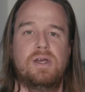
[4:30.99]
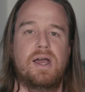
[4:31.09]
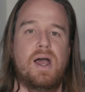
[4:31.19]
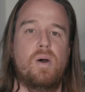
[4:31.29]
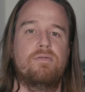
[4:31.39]

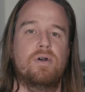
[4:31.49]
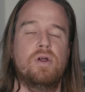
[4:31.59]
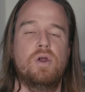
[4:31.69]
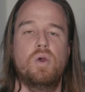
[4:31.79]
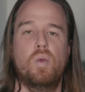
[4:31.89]
However,
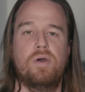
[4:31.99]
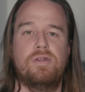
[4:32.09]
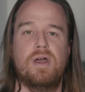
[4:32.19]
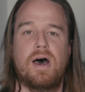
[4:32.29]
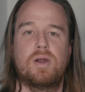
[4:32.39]
with
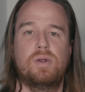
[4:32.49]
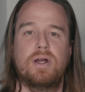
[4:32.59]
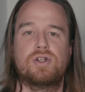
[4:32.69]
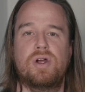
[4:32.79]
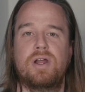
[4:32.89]
the auto
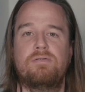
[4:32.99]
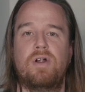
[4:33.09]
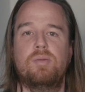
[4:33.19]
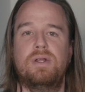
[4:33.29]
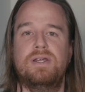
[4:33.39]
electronic
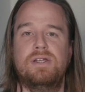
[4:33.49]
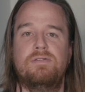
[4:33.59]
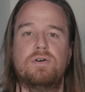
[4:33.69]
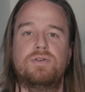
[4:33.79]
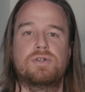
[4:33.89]
variable ND
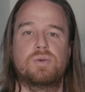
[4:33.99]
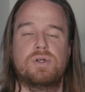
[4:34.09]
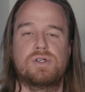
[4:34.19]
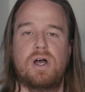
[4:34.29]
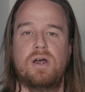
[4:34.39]
filter
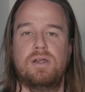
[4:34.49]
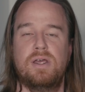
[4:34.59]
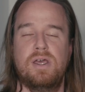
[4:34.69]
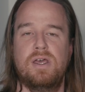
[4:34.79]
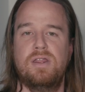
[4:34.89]
switched on,
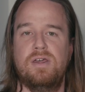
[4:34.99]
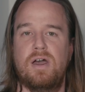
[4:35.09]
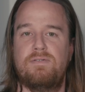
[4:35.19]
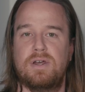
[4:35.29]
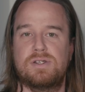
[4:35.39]
the
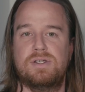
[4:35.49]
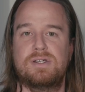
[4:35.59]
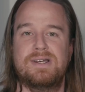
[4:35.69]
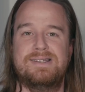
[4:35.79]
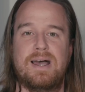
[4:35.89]

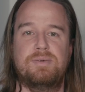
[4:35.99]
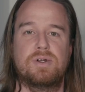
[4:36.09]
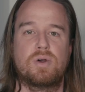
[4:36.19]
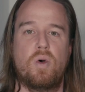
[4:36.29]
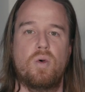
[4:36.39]
FX6 adapted
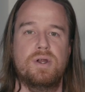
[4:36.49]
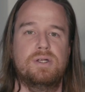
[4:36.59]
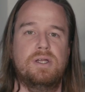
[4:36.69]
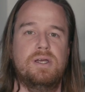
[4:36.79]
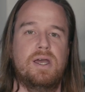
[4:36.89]

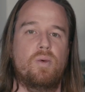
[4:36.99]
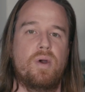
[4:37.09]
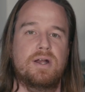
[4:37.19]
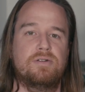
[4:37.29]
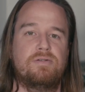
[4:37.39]
accordingly and
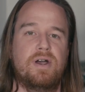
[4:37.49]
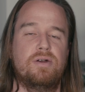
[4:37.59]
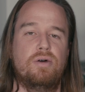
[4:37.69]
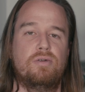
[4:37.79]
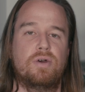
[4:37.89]
rectified
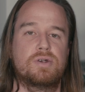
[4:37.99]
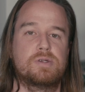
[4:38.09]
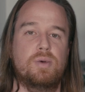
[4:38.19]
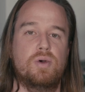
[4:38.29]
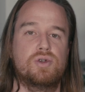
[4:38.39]

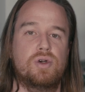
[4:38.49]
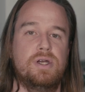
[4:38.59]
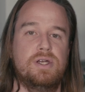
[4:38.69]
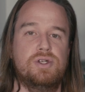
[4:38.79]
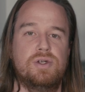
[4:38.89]
overexposure
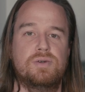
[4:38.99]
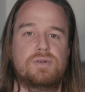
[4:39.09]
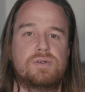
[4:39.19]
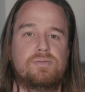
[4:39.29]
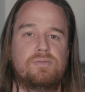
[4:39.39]
issues.